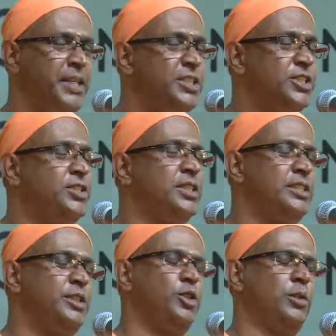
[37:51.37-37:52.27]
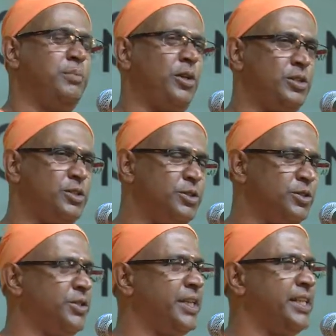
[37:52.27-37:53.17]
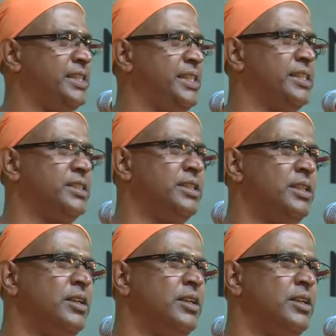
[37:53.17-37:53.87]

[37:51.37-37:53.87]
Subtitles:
dear children, you are born to do great things.